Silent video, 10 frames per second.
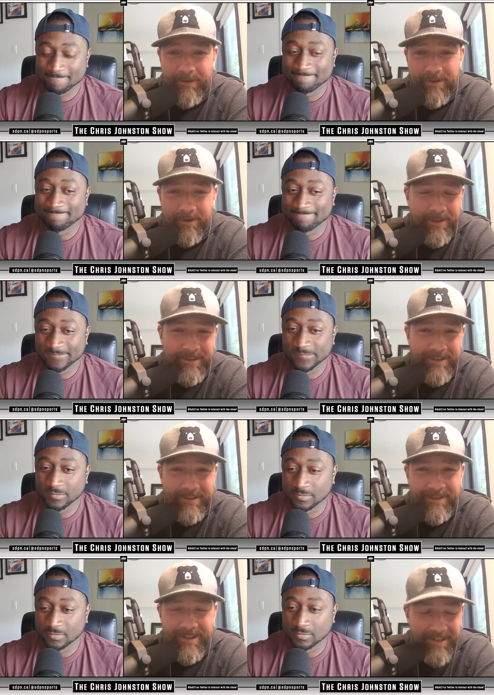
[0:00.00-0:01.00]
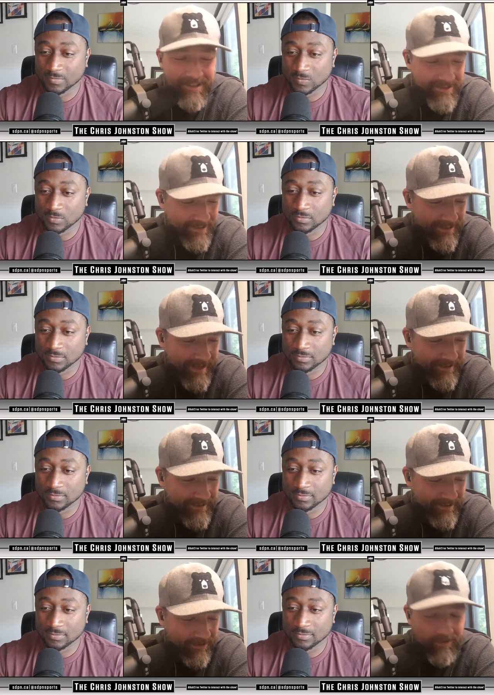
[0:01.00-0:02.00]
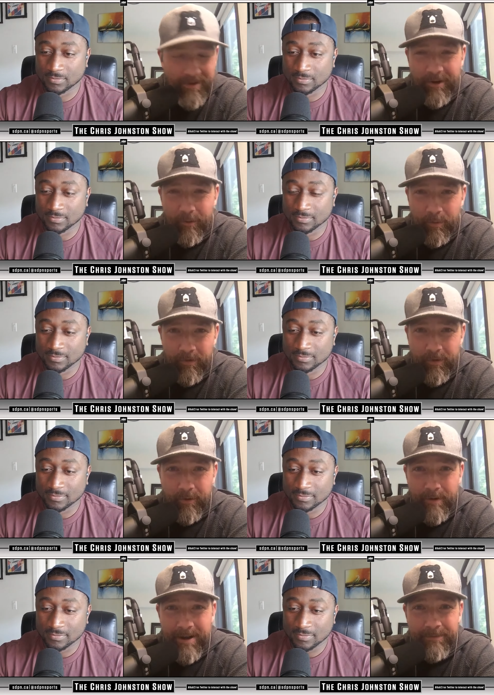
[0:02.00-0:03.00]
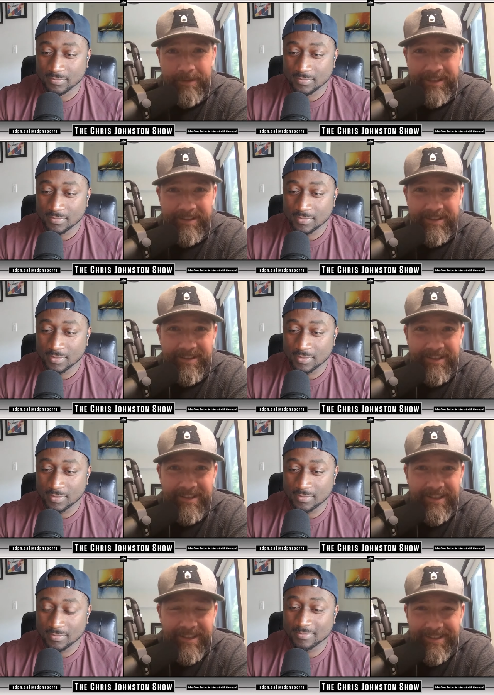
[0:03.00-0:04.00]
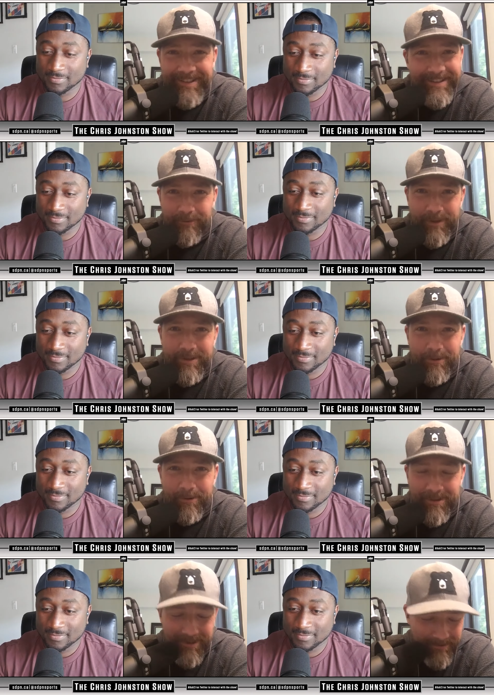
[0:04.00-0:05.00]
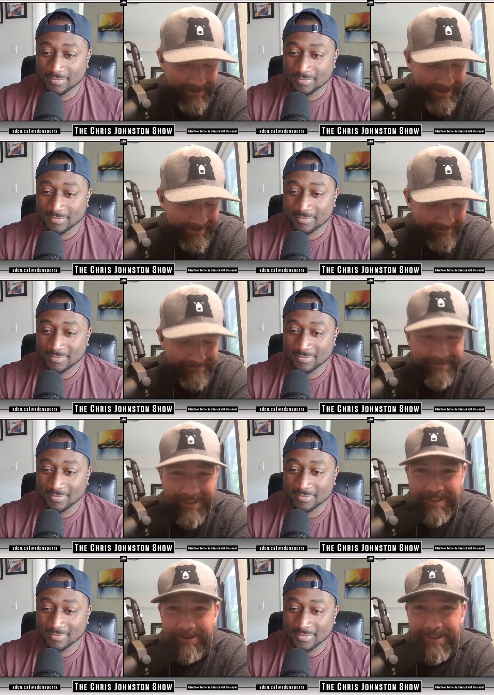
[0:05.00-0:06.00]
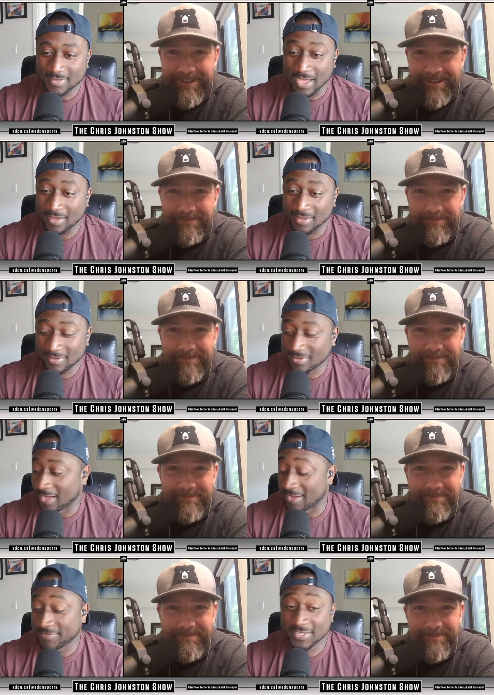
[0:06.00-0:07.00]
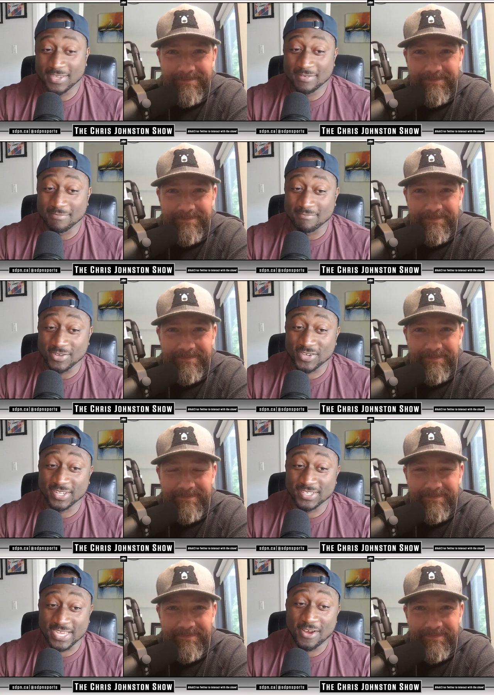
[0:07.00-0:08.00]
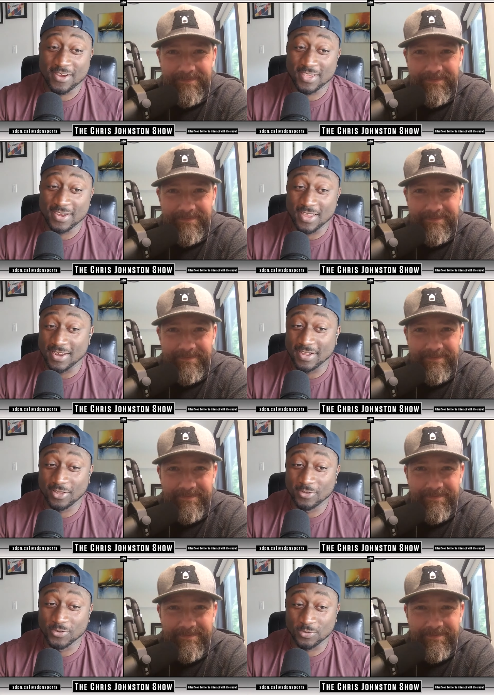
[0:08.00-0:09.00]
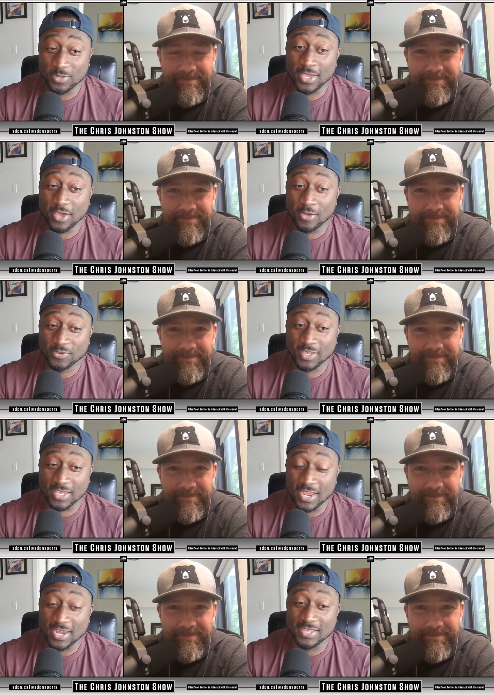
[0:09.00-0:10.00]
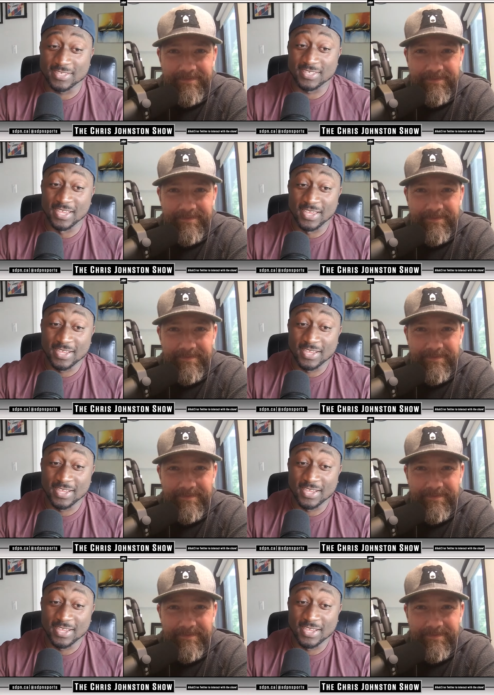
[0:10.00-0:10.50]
Speaker 1: you started to see that those kind of rumors go around. I mean, that's what's old is new again. That's how it
Speaker 2: is. I've seen Michel Therrien and Claude Julien coach the Canadiens